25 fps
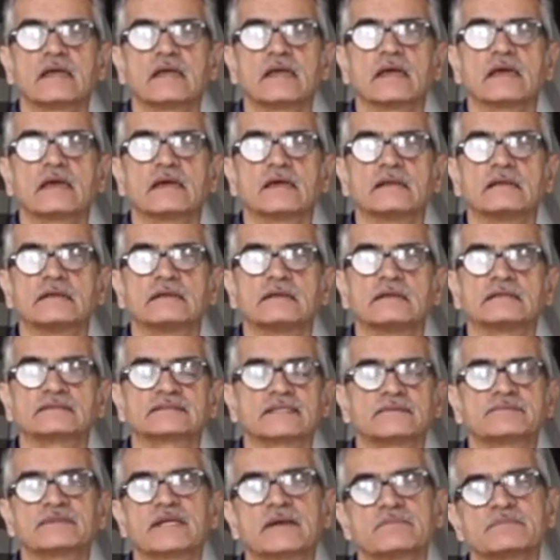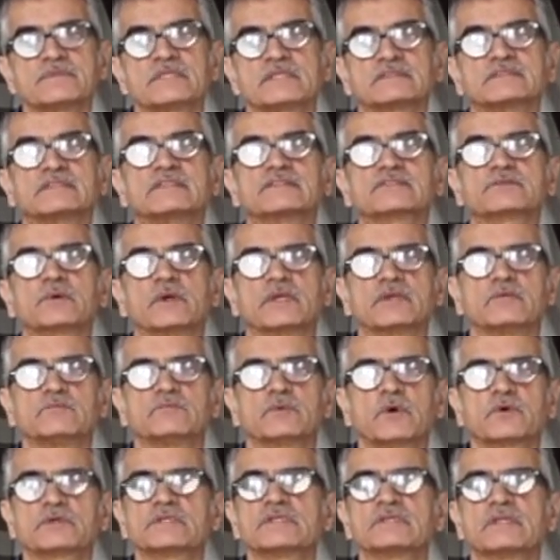and sometimes this is quite
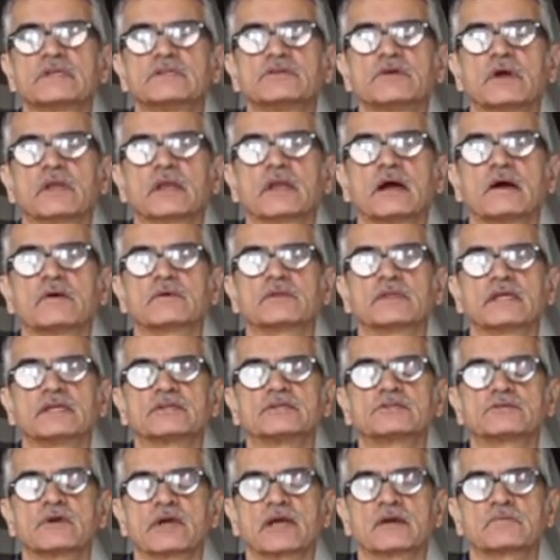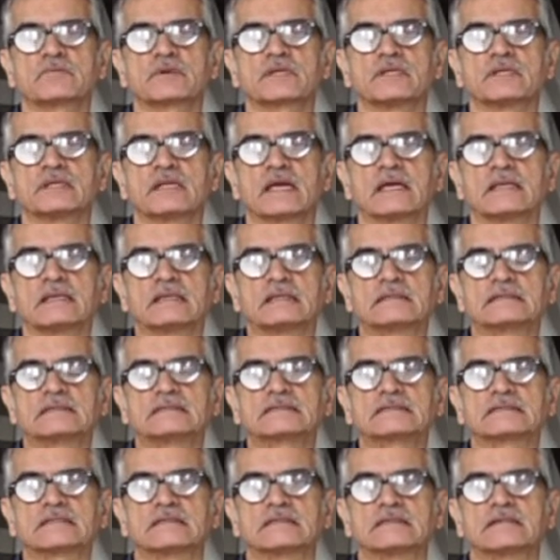important that you allow that to happen, and
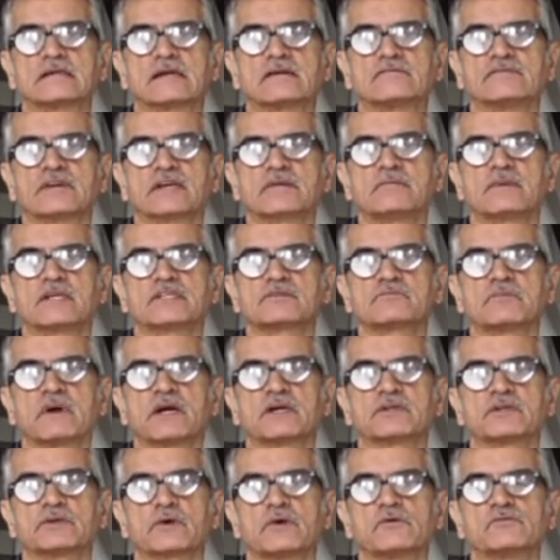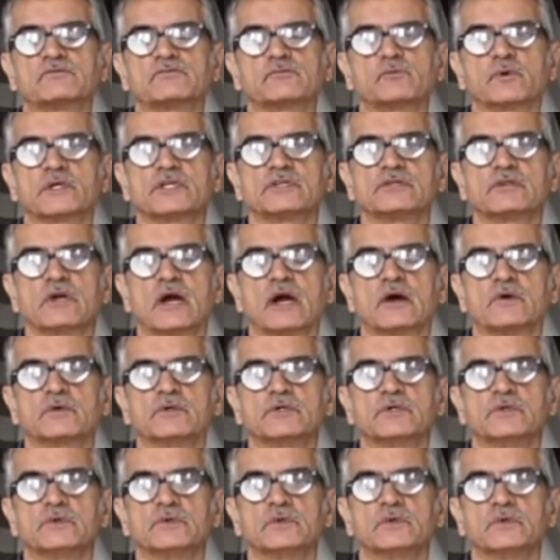it's very much part of how
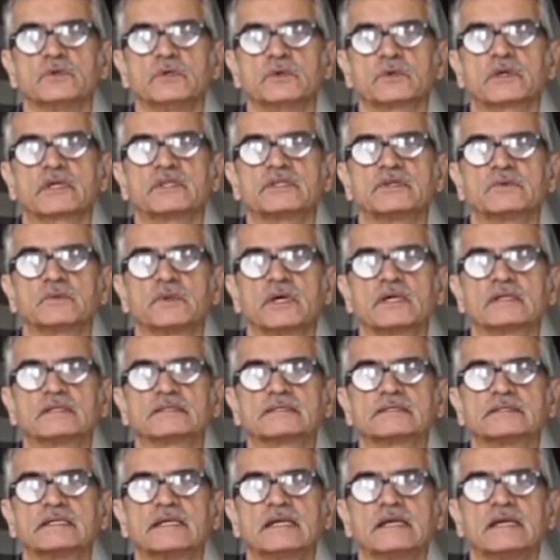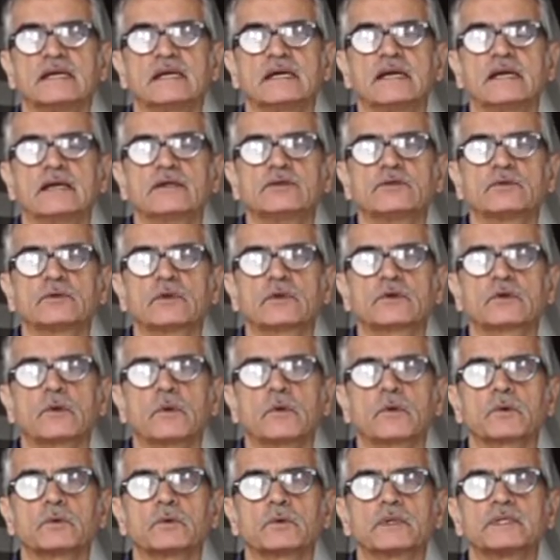you look at the world. You're not
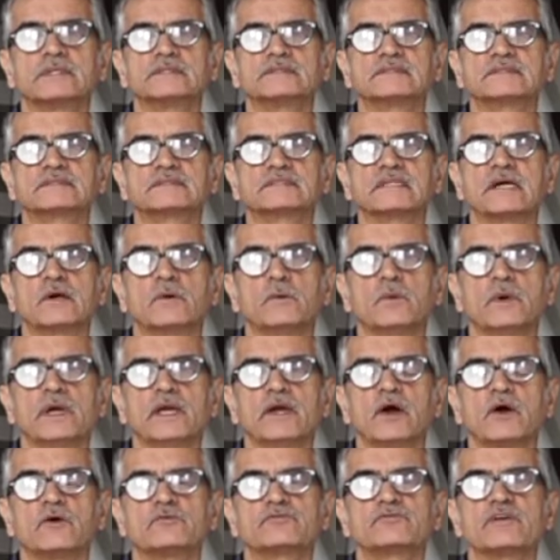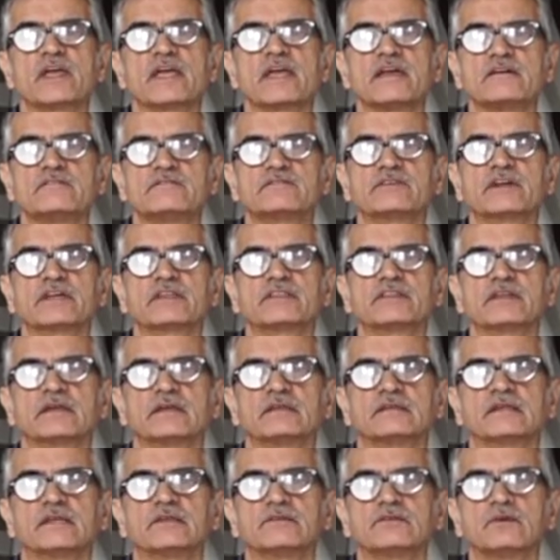always aware of
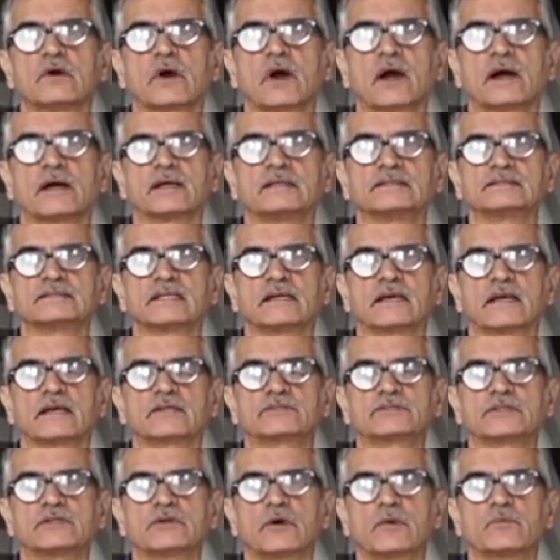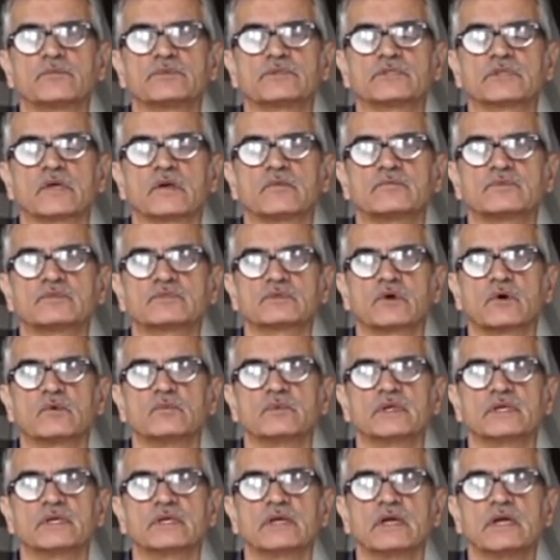everything that your eyes are actually
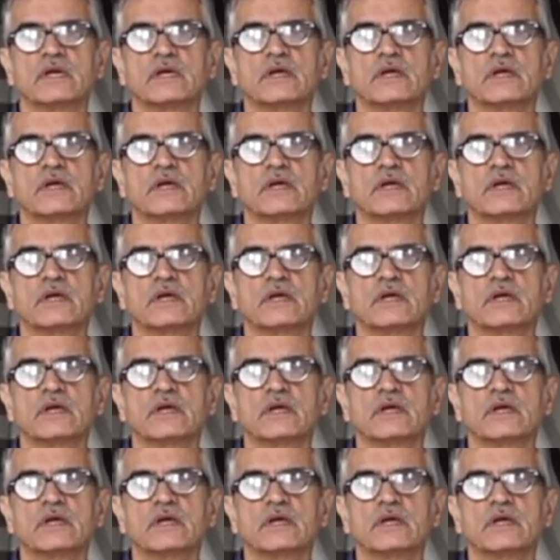absorbing,